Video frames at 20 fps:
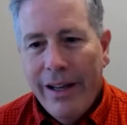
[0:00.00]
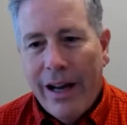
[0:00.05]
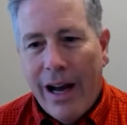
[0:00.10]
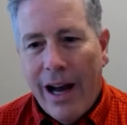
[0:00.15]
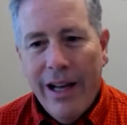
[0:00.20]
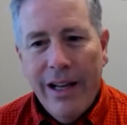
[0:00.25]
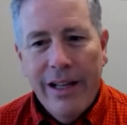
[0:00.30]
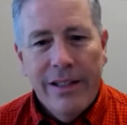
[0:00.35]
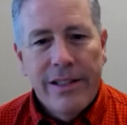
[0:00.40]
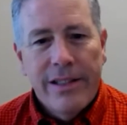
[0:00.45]

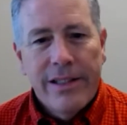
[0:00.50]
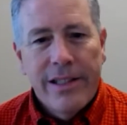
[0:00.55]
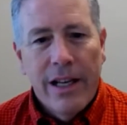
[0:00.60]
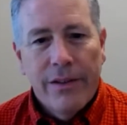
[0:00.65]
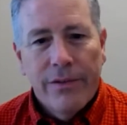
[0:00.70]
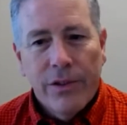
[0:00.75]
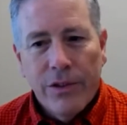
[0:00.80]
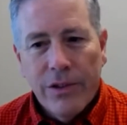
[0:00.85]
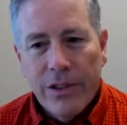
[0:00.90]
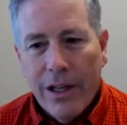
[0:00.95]
I had
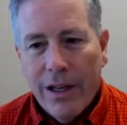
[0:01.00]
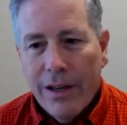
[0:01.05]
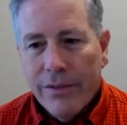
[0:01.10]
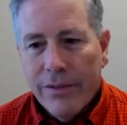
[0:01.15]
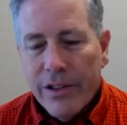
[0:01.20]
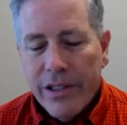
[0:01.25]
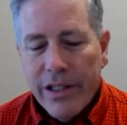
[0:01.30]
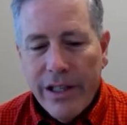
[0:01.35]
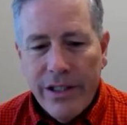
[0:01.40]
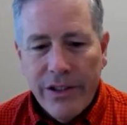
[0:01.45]
several
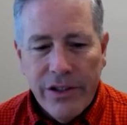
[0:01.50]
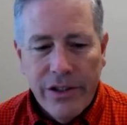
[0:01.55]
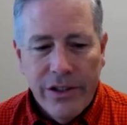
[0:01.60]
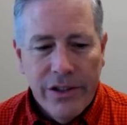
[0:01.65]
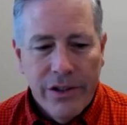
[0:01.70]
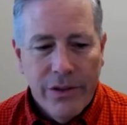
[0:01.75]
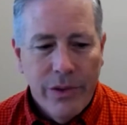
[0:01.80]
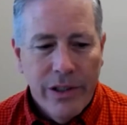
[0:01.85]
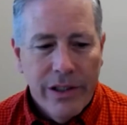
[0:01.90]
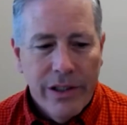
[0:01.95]

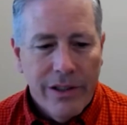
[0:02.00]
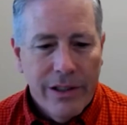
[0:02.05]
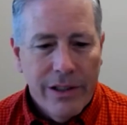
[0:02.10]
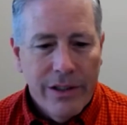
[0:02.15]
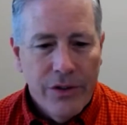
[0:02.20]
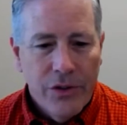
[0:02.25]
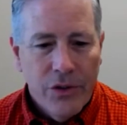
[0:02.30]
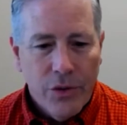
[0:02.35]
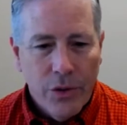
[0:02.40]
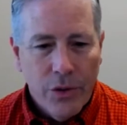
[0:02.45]
conversations with our
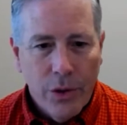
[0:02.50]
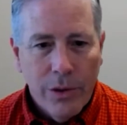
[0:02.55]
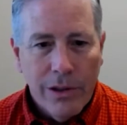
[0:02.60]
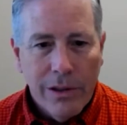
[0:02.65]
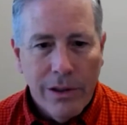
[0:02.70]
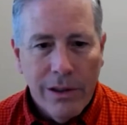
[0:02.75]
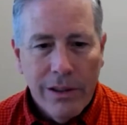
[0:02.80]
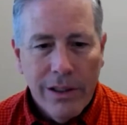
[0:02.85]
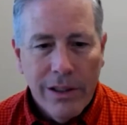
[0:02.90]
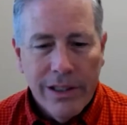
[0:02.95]

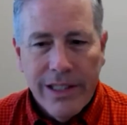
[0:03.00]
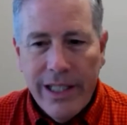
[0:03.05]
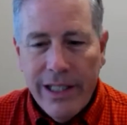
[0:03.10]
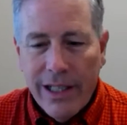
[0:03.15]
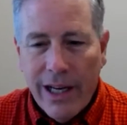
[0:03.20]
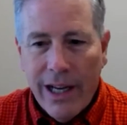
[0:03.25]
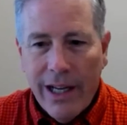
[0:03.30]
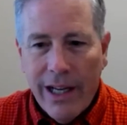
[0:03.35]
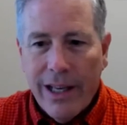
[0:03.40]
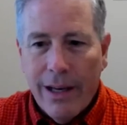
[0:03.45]
controller, because he and
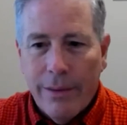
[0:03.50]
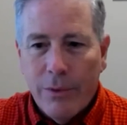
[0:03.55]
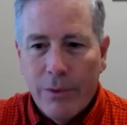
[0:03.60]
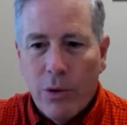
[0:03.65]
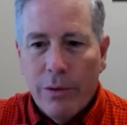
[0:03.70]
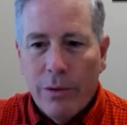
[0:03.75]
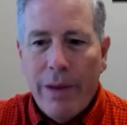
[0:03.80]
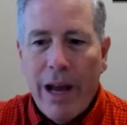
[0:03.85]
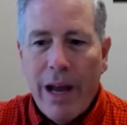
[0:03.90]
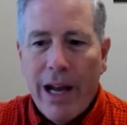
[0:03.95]
I kept
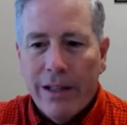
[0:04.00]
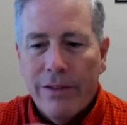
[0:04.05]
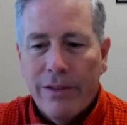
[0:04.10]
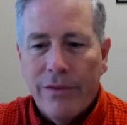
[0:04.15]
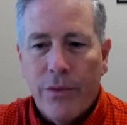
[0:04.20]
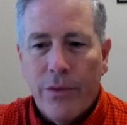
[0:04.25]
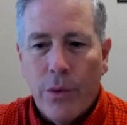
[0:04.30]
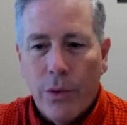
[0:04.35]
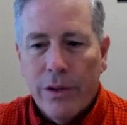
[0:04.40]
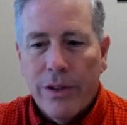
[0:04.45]
going back and
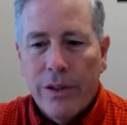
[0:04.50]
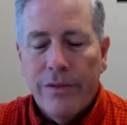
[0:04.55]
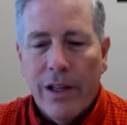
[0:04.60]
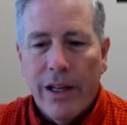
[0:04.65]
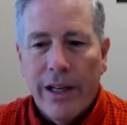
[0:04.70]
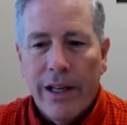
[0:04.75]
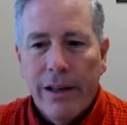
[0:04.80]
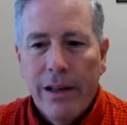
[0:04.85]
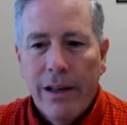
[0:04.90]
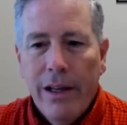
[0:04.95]
forth of
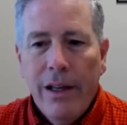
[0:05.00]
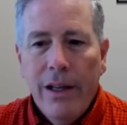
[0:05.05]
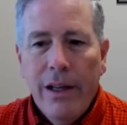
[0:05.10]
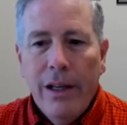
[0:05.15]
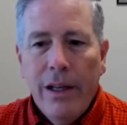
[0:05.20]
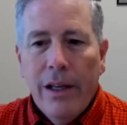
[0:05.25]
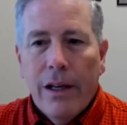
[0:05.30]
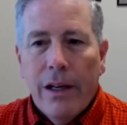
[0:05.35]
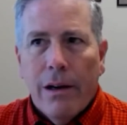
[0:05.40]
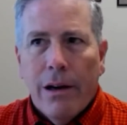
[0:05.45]
like,
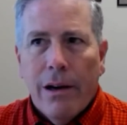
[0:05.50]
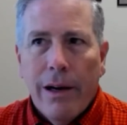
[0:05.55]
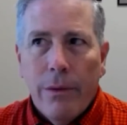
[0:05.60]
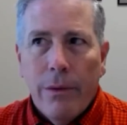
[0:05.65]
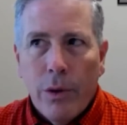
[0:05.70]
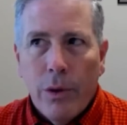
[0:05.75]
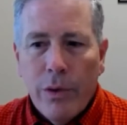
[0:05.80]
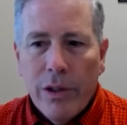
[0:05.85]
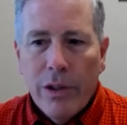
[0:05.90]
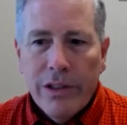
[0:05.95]
all right,
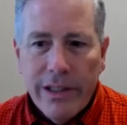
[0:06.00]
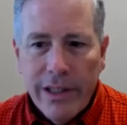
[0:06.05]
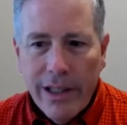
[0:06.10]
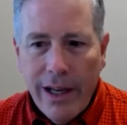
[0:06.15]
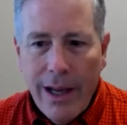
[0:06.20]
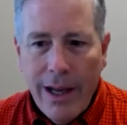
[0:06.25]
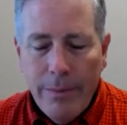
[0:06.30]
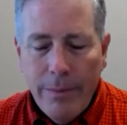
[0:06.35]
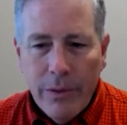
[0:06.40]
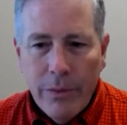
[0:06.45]
well, what's going to
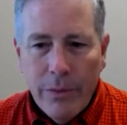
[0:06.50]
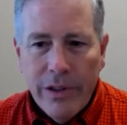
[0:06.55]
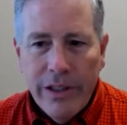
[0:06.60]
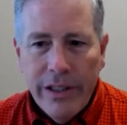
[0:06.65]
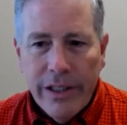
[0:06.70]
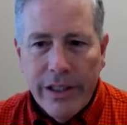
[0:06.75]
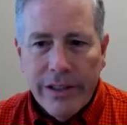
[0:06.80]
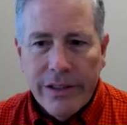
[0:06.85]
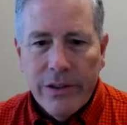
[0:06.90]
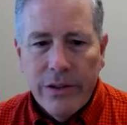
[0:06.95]
happen with
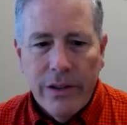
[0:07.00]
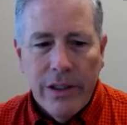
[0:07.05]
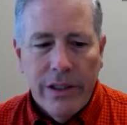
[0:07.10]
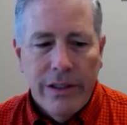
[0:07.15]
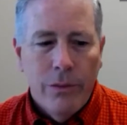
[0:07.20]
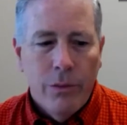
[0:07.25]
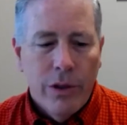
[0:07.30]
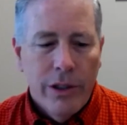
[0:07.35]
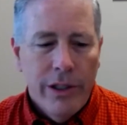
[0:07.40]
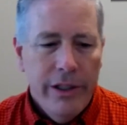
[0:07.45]
this?
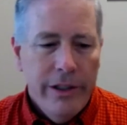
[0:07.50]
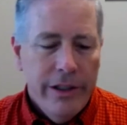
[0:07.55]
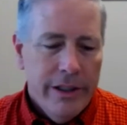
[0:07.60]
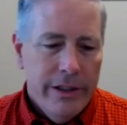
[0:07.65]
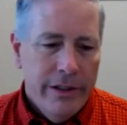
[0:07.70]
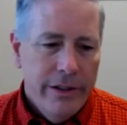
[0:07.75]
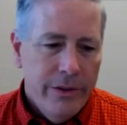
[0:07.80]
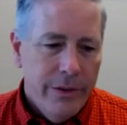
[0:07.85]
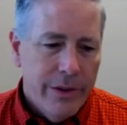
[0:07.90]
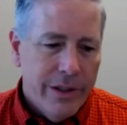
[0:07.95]
And what are you going
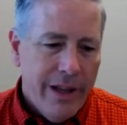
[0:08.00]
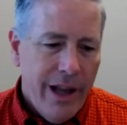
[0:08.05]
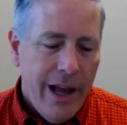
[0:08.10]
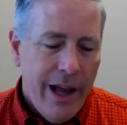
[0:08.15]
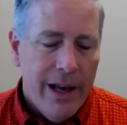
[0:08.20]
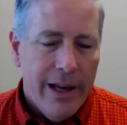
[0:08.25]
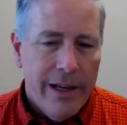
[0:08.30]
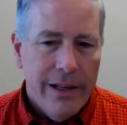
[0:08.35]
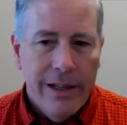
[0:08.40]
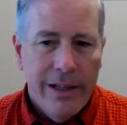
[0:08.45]
to do with
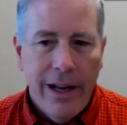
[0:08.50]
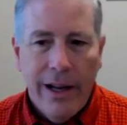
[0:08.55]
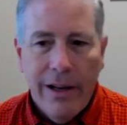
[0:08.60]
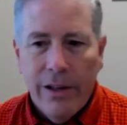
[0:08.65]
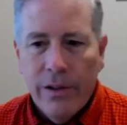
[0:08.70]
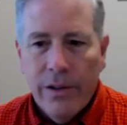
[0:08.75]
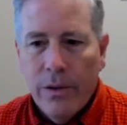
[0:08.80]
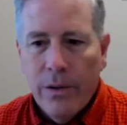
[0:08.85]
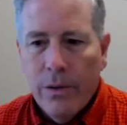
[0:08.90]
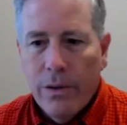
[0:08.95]
that? And
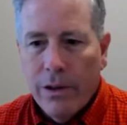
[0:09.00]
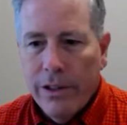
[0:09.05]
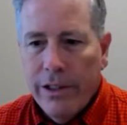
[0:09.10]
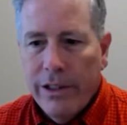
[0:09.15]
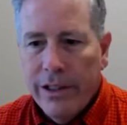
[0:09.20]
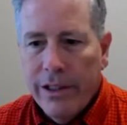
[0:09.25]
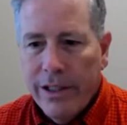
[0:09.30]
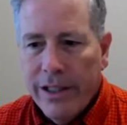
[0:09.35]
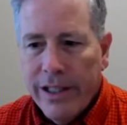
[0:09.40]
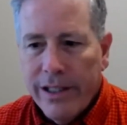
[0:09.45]
how are you
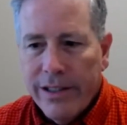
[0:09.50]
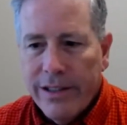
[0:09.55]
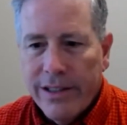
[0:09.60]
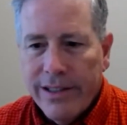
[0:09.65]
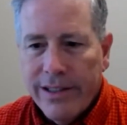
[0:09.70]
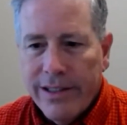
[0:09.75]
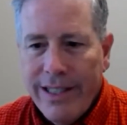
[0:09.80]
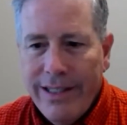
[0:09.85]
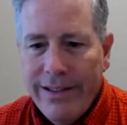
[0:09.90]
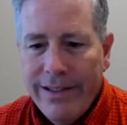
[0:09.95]
going to get to
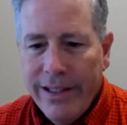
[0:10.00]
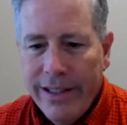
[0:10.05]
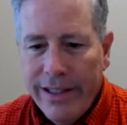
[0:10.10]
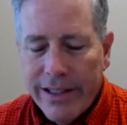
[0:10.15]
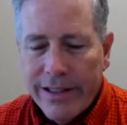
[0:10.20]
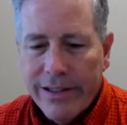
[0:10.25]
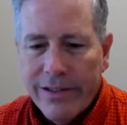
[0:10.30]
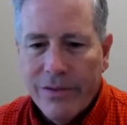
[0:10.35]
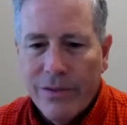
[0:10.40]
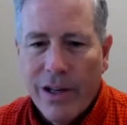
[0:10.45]
see
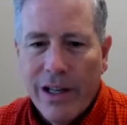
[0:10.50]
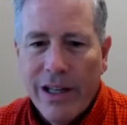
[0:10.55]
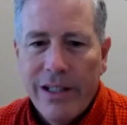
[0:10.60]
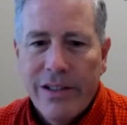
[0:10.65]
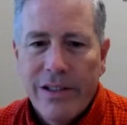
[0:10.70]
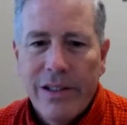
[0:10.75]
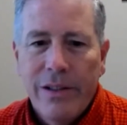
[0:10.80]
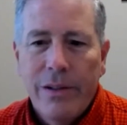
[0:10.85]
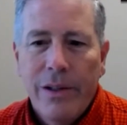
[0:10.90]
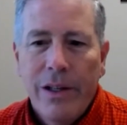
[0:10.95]
this, right?
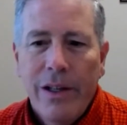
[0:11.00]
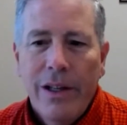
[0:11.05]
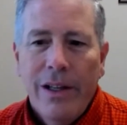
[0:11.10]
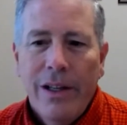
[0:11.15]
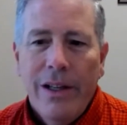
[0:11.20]
So